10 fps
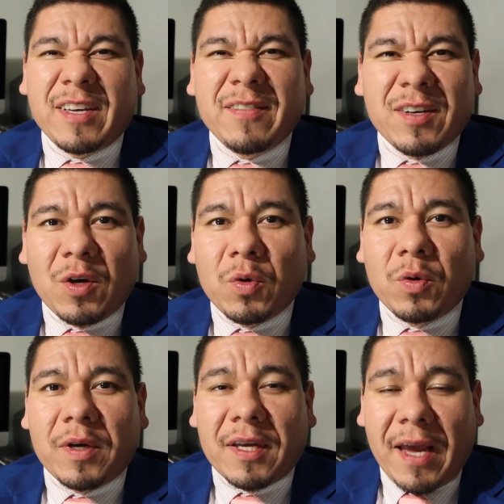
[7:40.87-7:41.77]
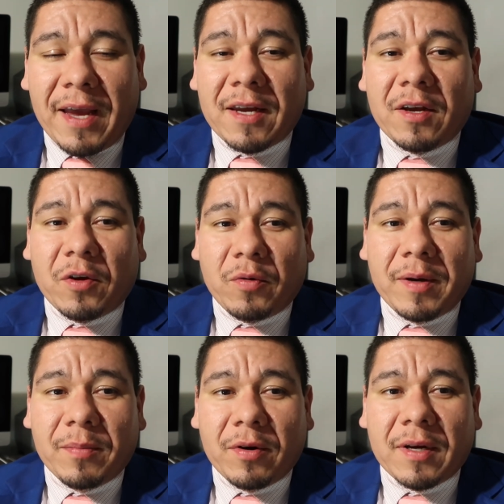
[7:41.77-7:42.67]
even know who Hank
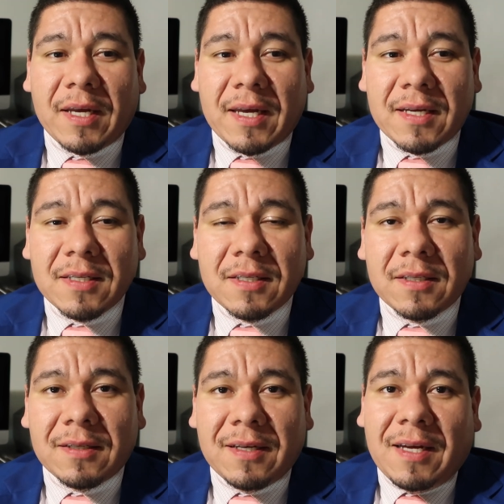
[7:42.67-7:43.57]
Greenberg is?